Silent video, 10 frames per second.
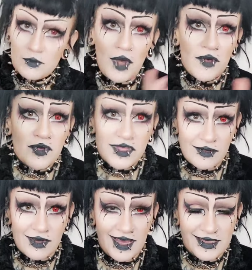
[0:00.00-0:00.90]
but I've got you
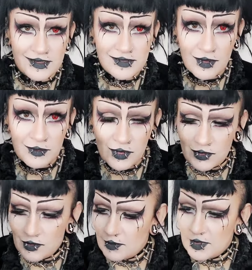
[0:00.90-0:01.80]
guys, so I'm
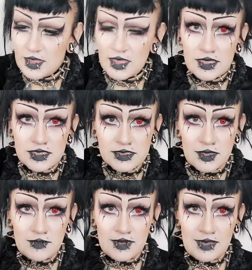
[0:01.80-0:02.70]
cool.
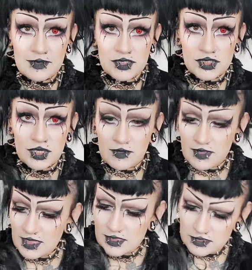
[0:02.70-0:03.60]
So let me show you
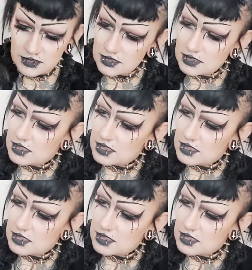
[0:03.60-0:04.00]
this.